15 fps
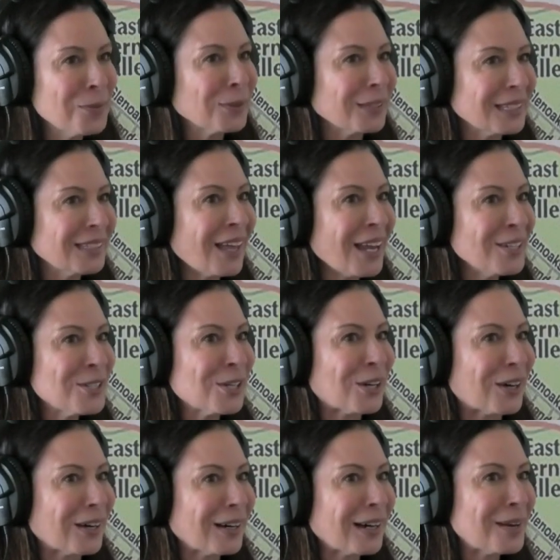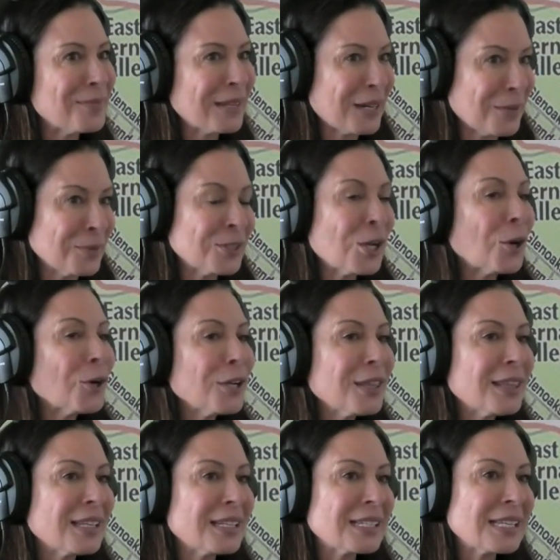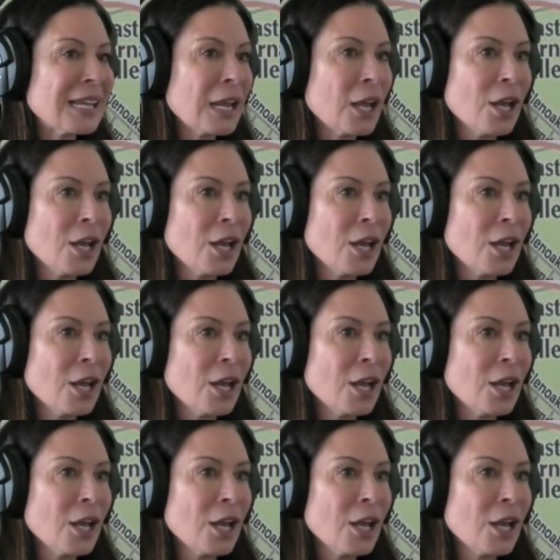I really liked her. I mean, I'm sorry that